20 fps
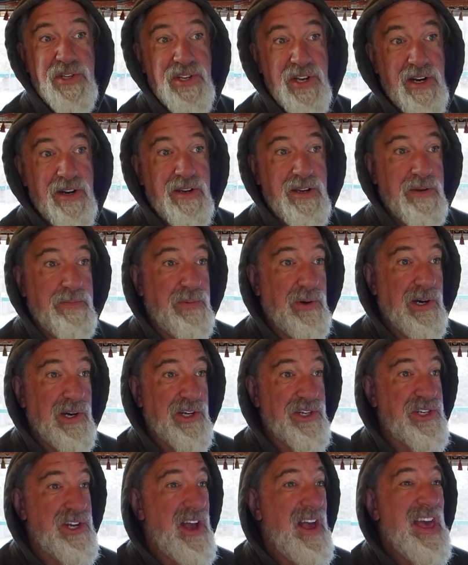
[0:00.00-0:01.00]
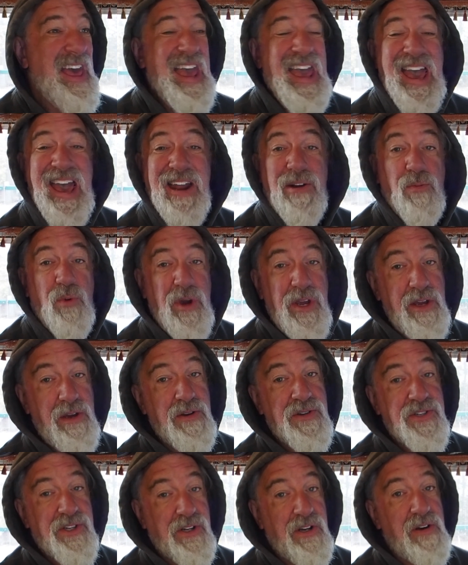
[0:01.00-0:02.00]
air you push, and we
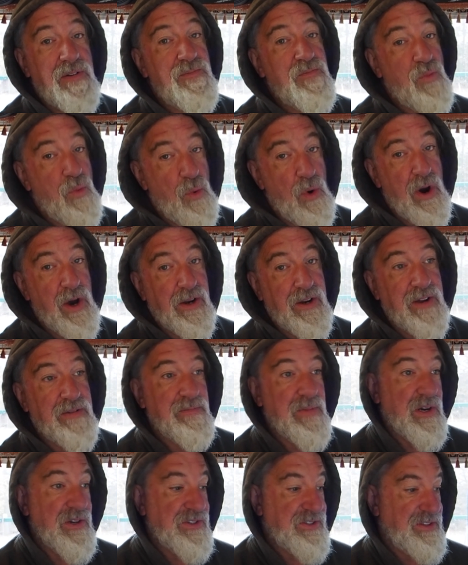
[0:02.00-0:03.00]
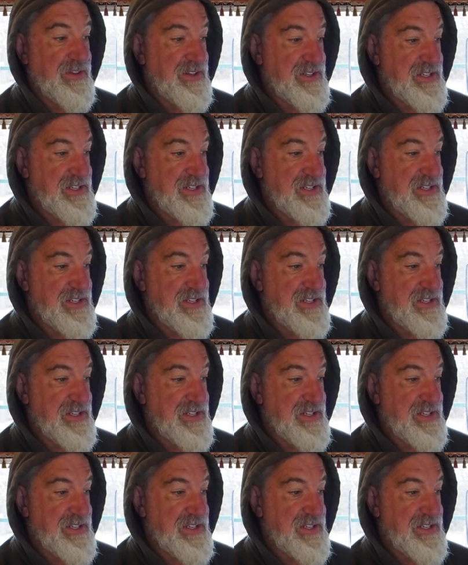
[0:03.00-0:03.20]
use it on 1 most of the